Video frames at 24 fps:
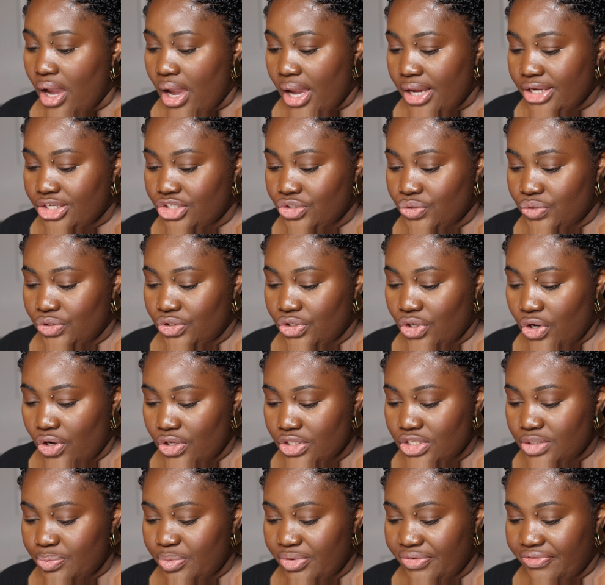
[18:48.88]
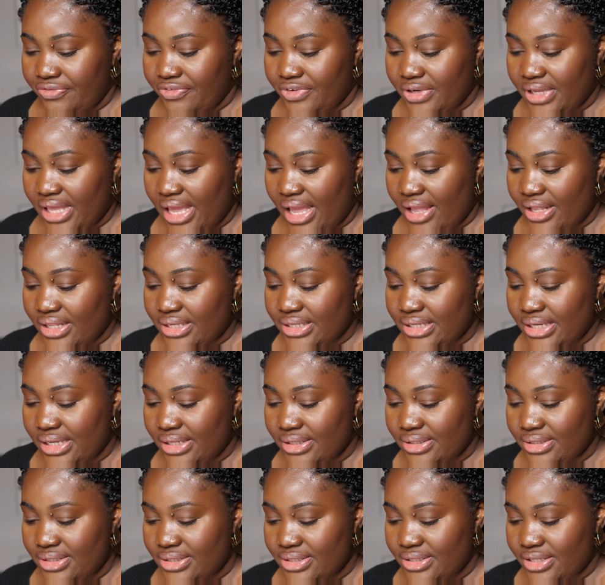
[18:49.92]
I should not be
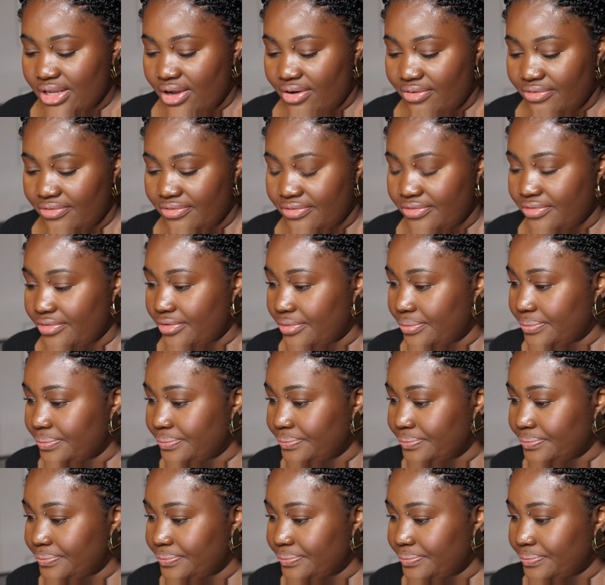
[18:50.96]
forgetting stuff.